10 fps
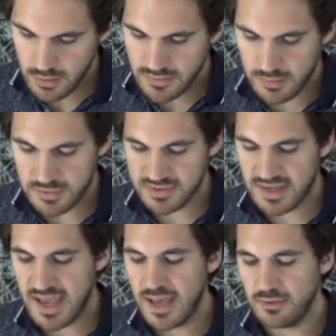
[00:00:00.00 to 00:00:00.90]
Number
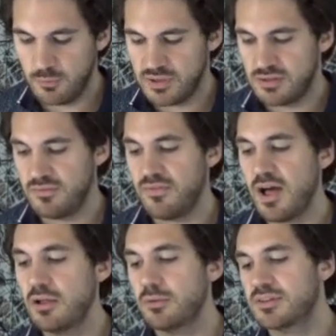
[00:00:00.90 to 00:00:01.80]
10. Which of the
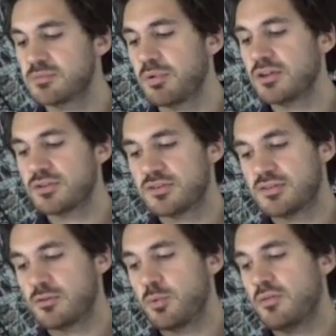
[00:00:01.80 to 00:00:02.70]
following expressions
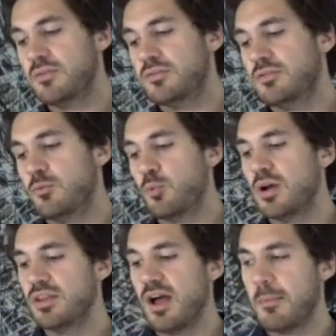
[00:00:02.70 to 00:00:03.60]
is equivalent to the
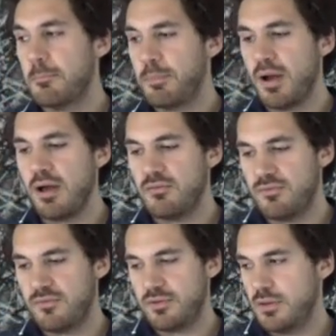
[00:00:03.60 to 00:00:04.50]
one above?
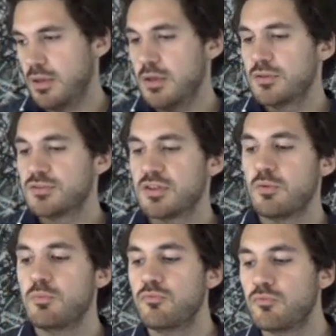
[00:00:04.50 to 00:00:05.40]

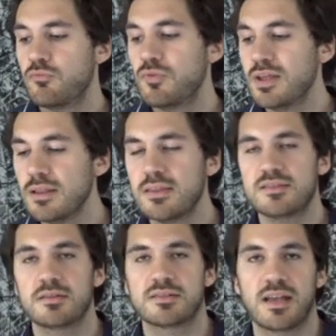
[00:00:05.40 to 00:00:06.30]
So really,
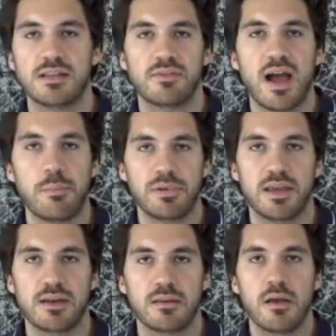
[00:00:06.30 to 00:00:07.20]
this looks kind of
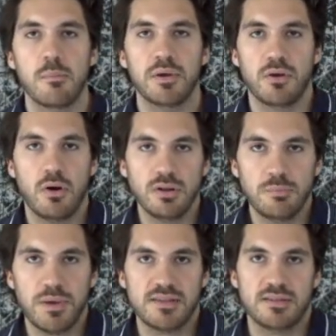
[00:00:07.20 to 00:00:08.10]
complicated. But all it
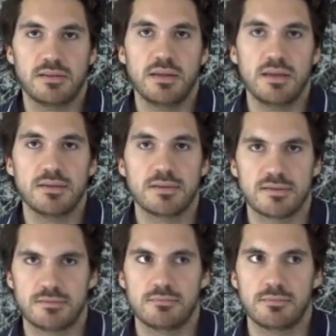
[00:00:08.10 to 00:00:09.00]
basically
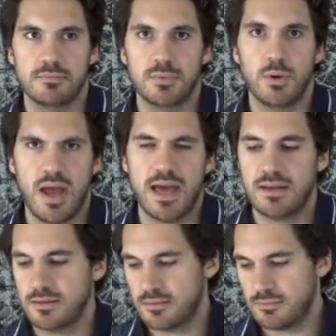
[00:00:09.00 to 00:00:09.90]
is you're
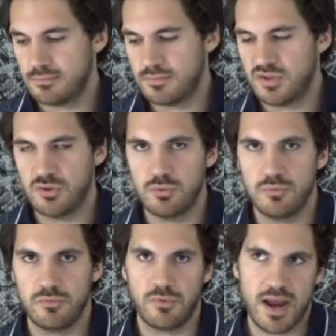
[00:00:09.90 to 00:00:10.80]
adding two
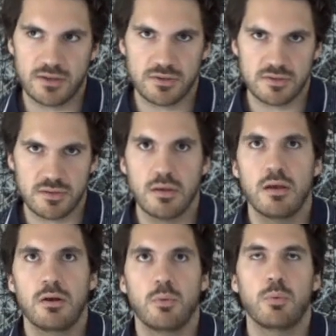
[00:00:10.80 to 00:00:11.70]
fractions.
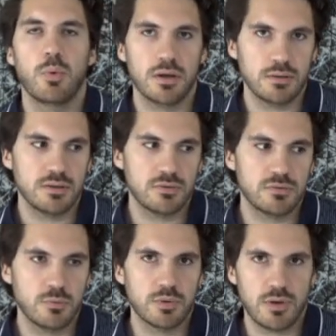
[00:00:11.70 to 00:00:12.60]
Well, what do you need to
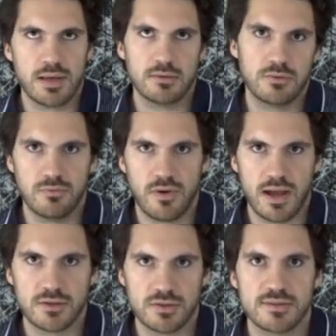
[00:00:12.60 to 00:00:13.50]
do when you're adding two
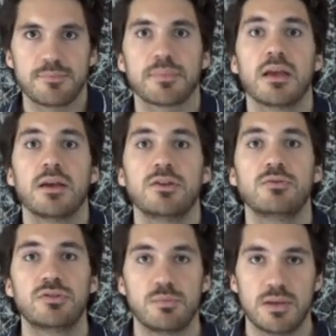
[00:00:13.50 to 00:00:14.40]
fractions? You
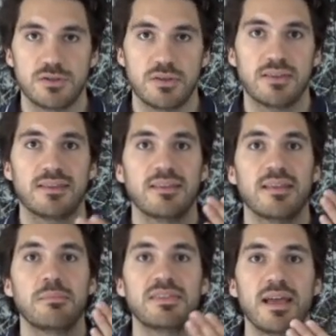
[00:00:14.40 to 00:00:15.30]
need to make sure
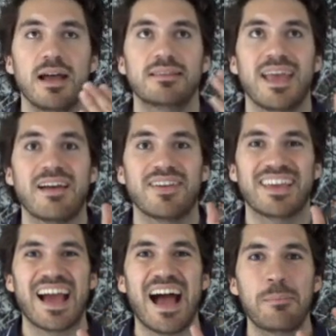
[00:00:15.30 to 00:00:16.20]
that they have a
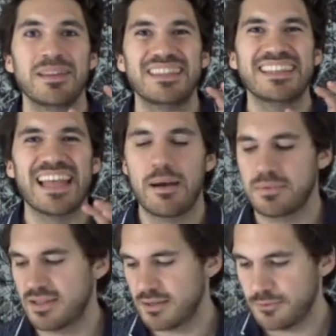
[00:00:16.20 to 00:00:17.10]
common
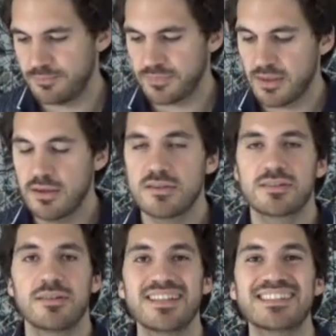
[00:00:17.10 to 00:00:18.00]
denominator.
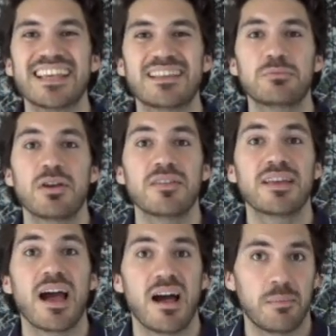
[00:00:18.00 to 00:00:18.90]
So let's get them to have a
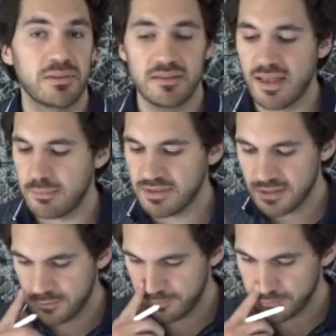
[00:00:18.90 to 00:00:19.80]
common
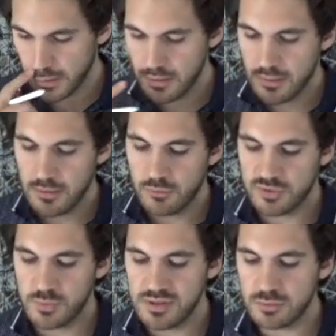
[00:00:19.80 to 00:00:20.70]
denominator.
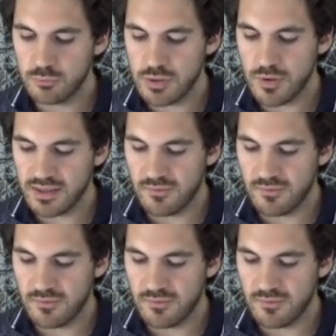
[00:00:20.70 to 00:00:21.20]
So we need to rewrite the